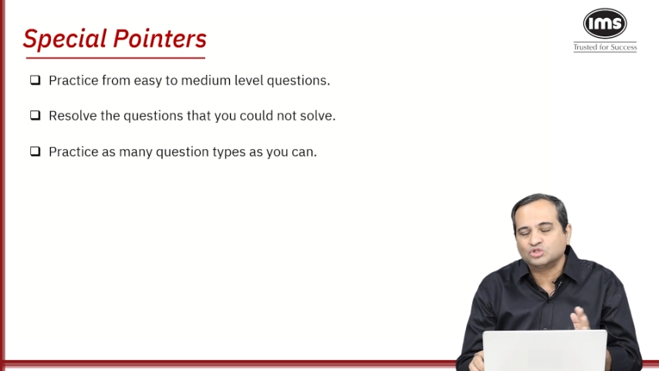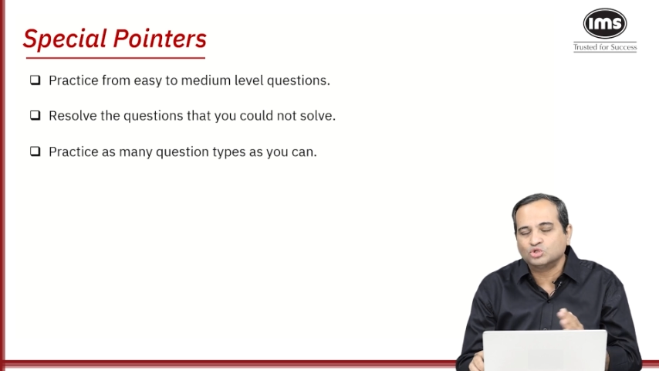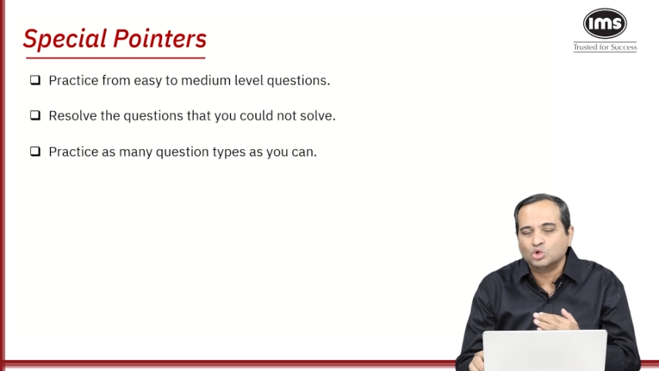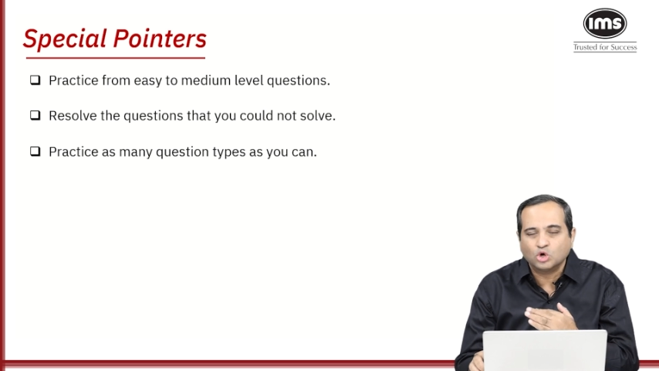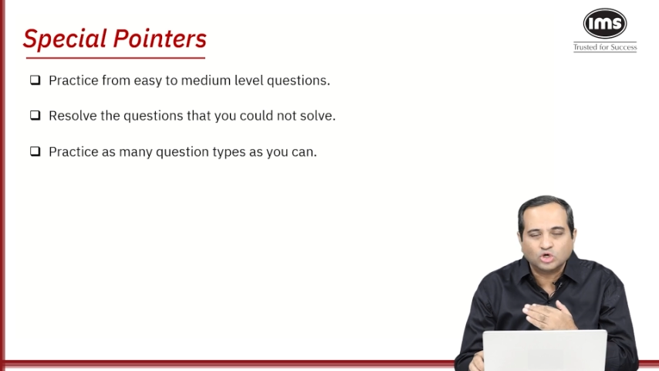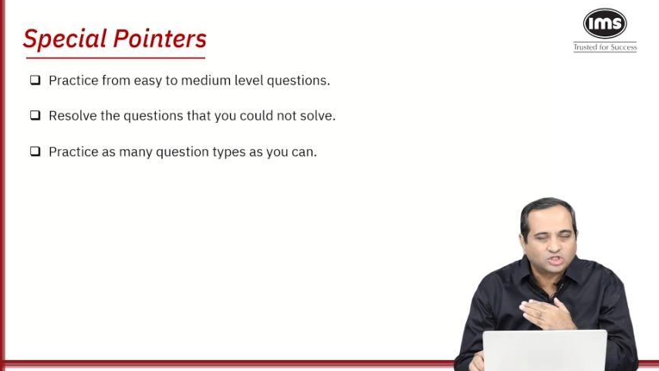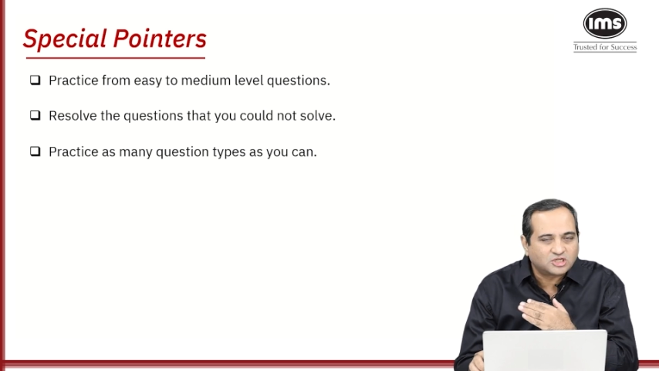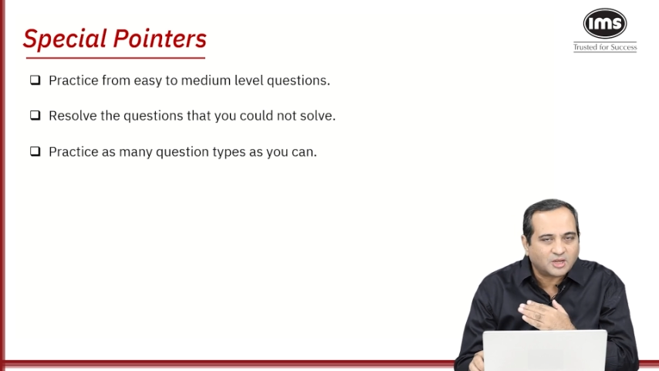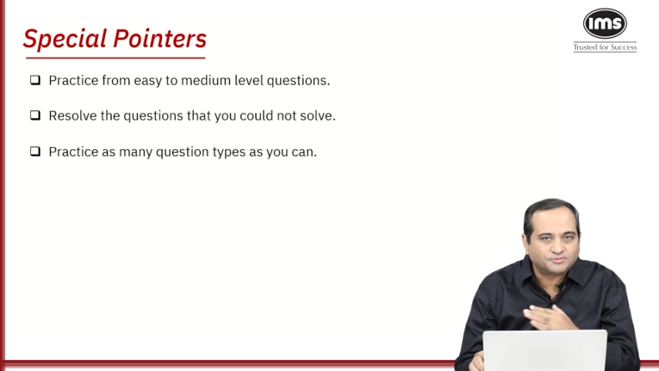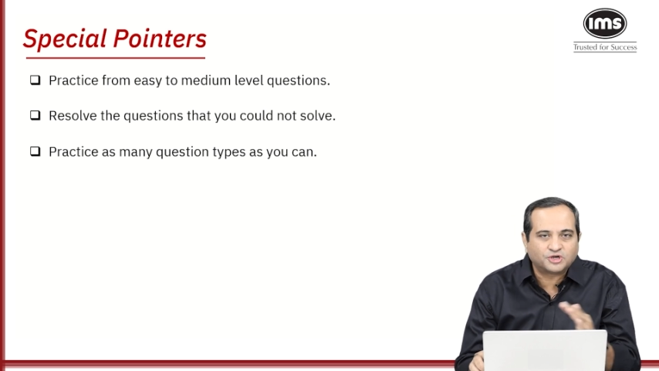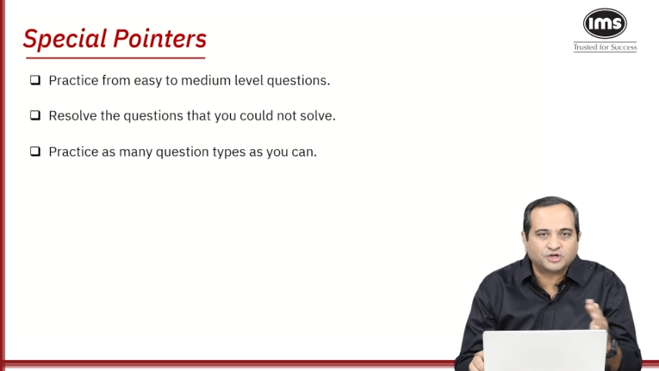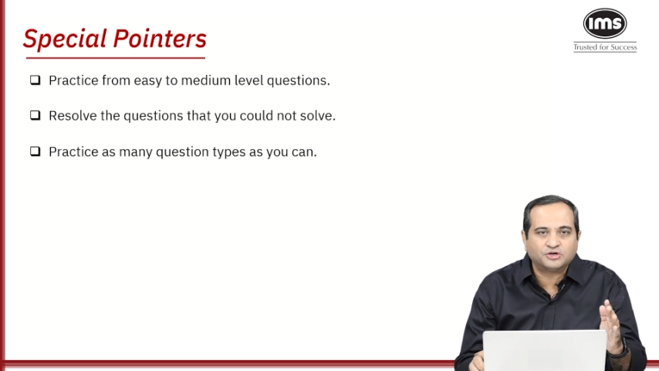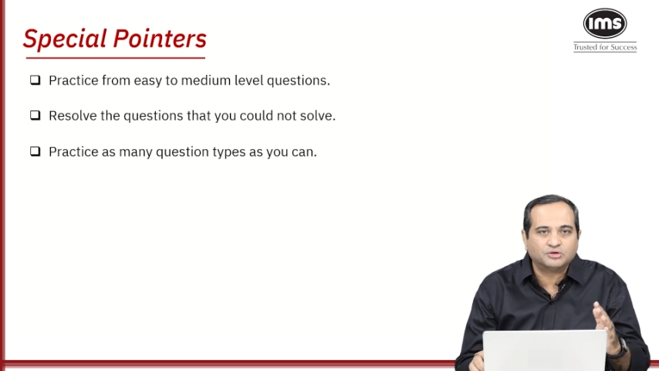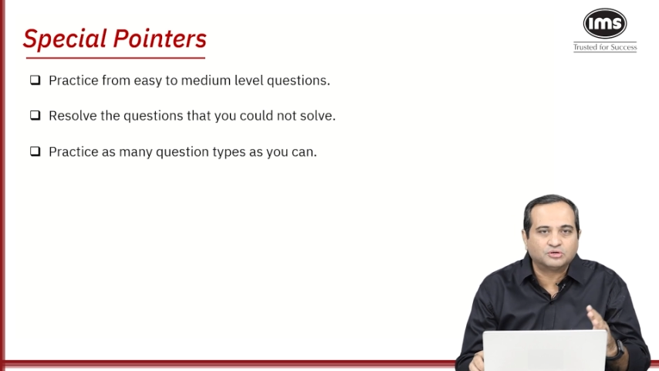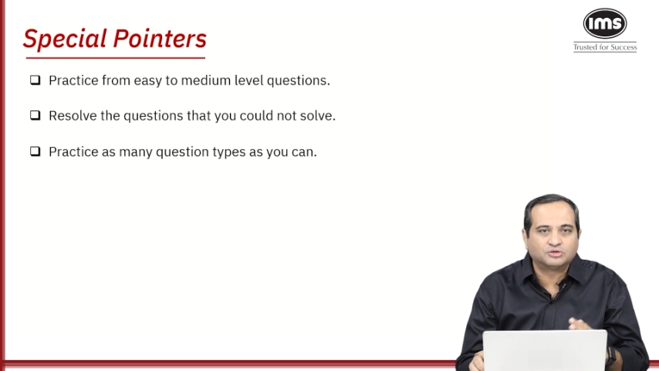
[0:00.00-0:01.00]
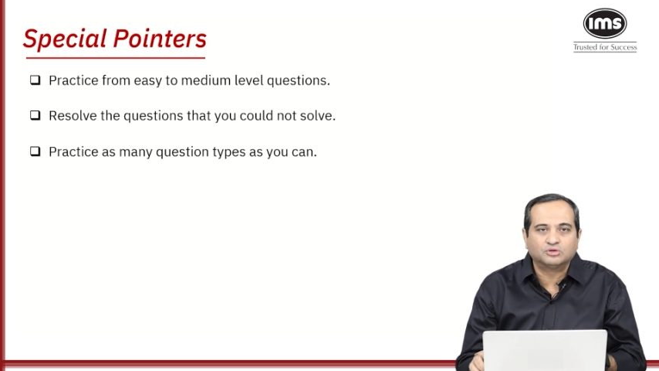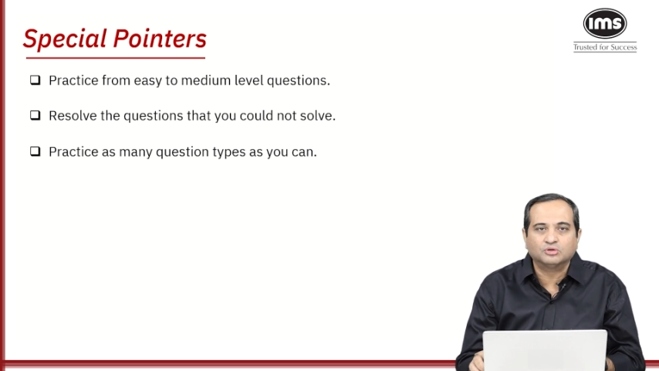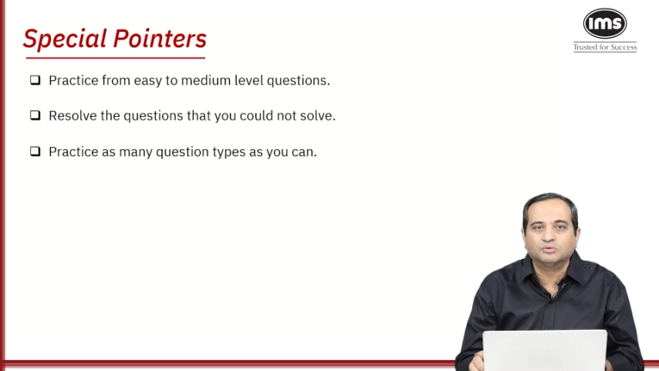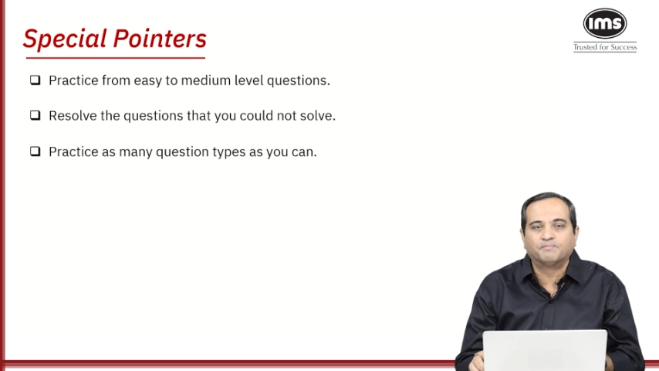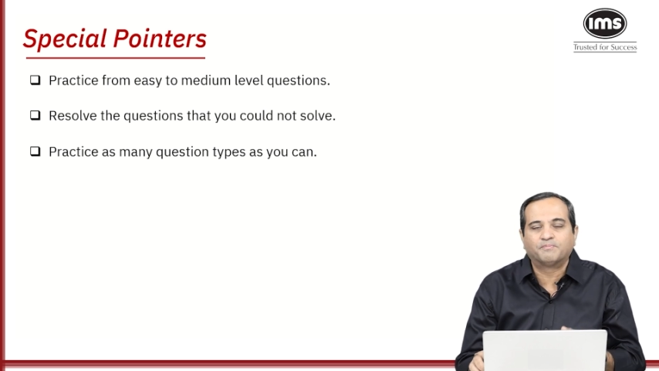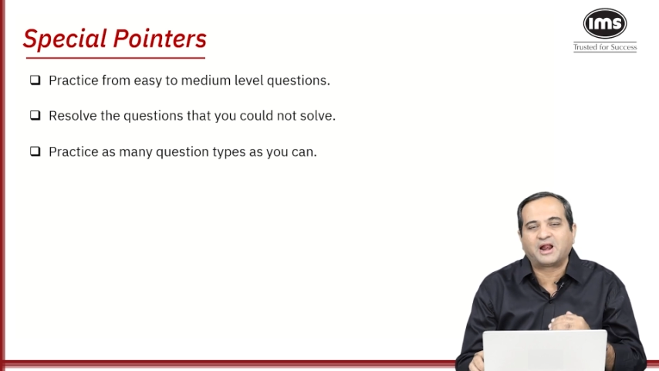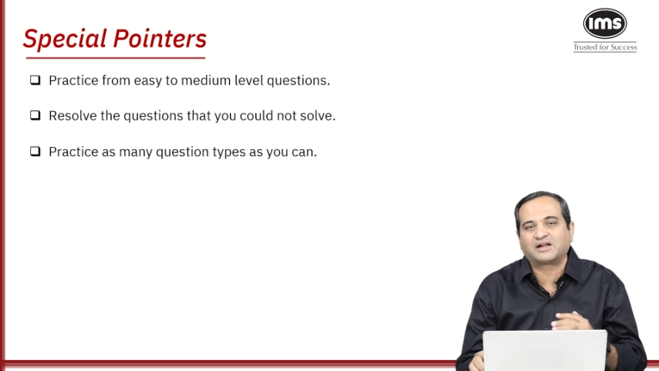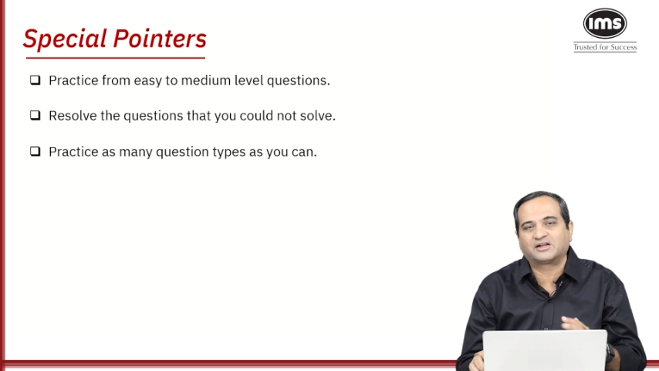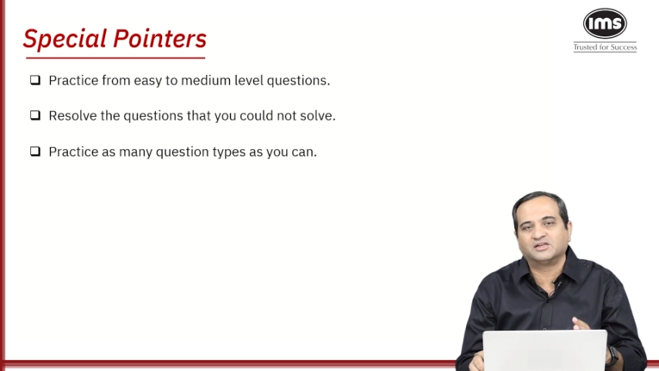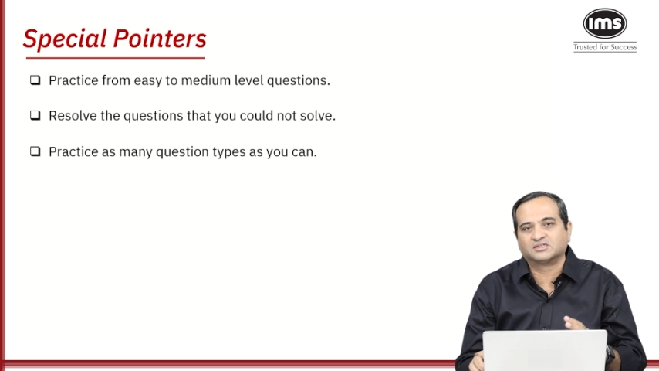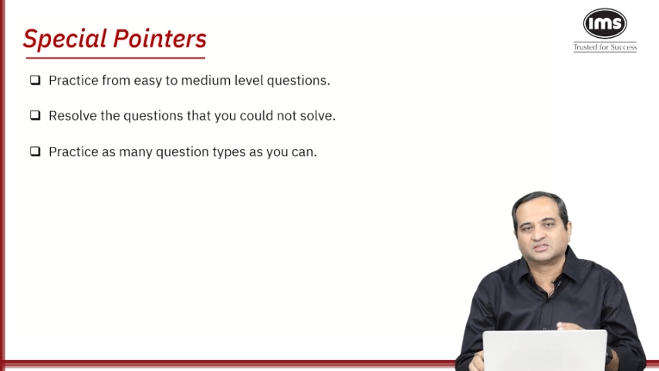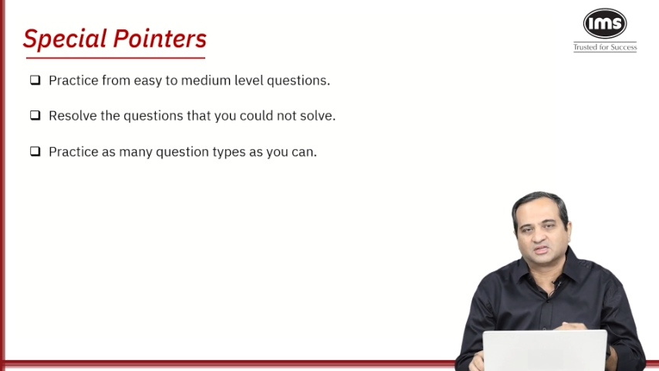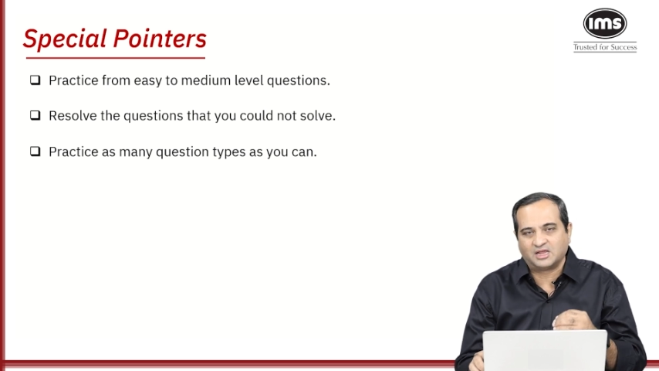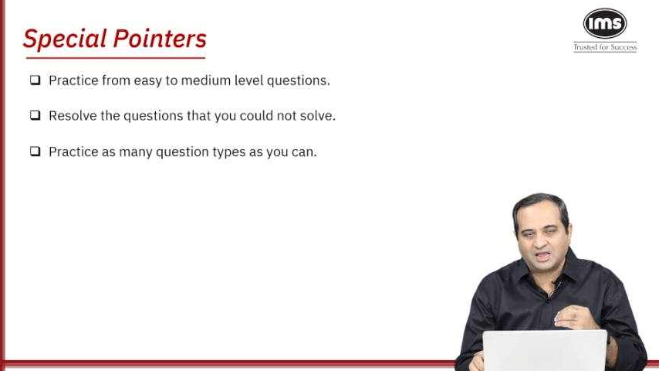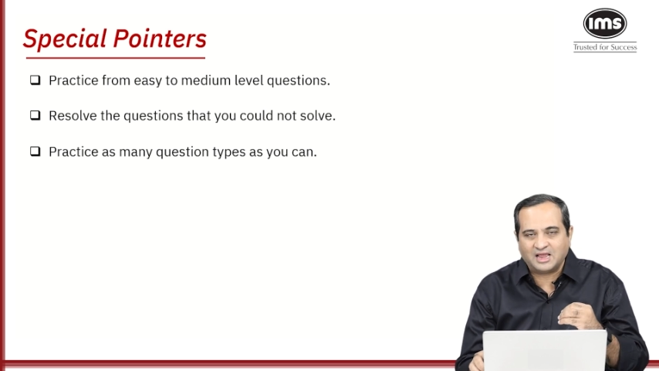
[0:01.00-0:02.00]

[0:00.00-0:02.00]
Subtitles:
no substitute to practice.